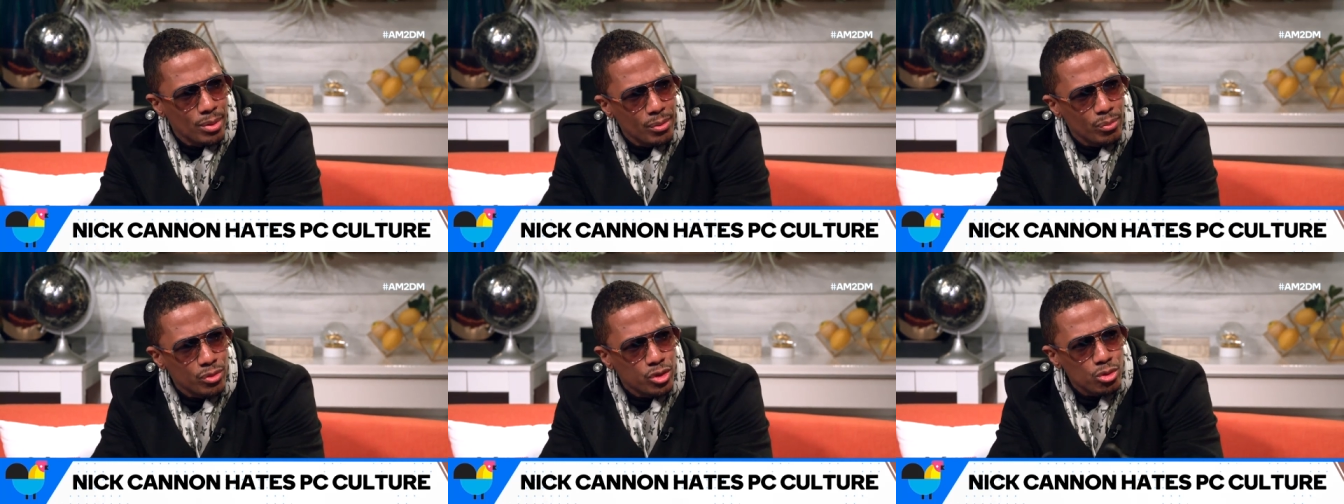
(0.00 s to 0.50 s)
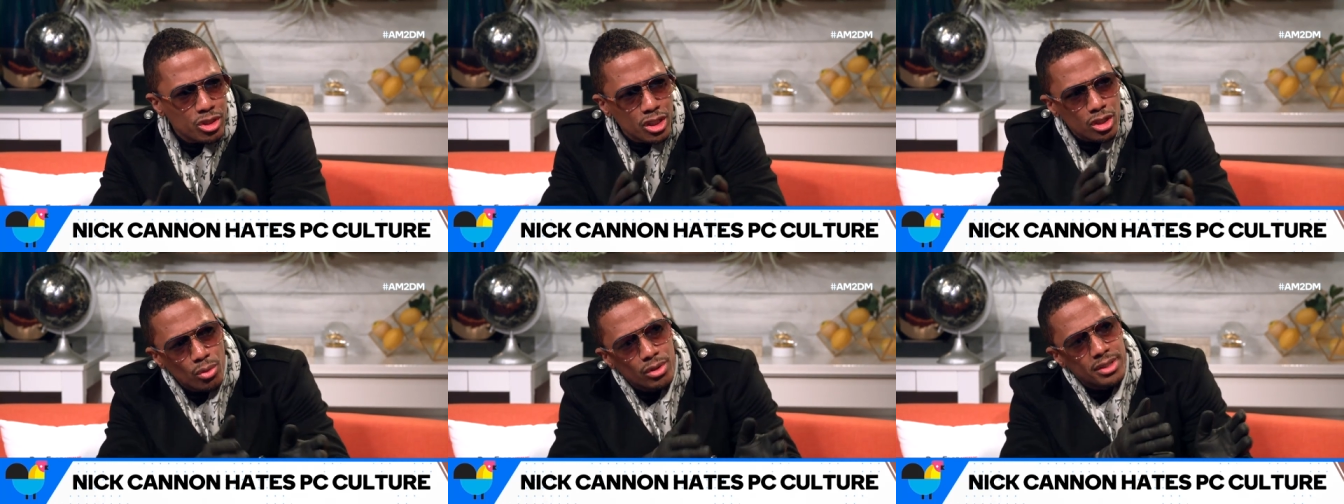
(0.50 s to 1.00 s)
But you
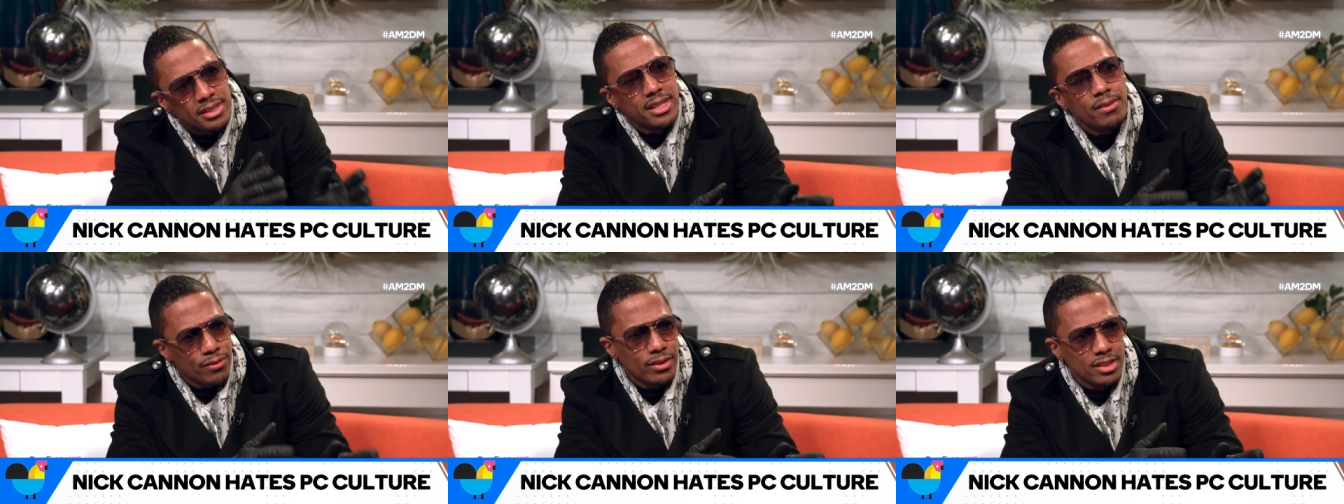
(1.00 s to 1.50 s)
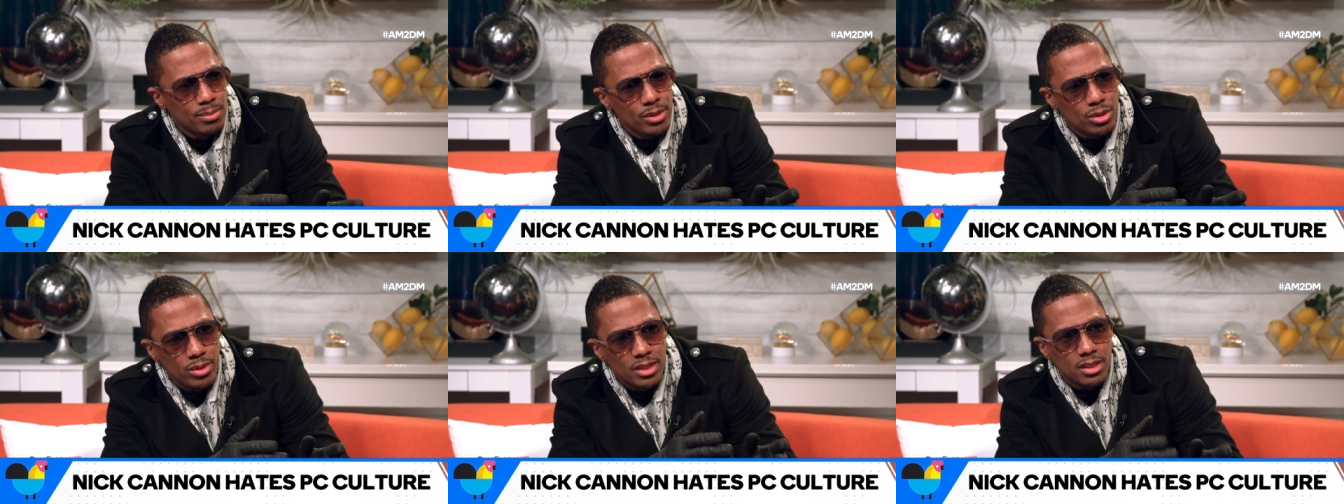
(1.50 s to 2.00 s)
should know the difference
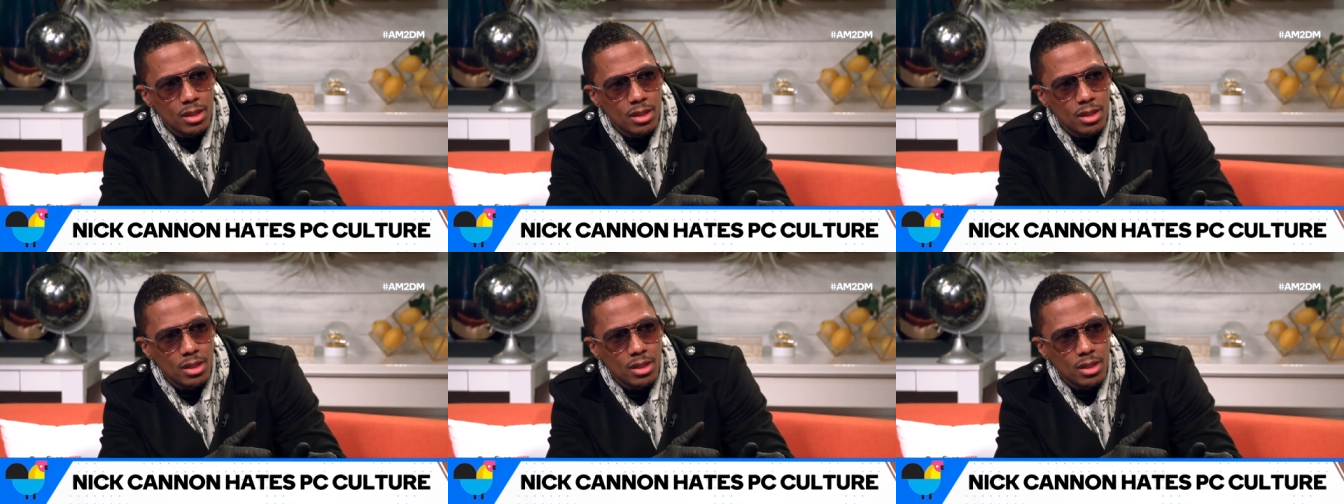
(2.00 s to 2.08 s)
between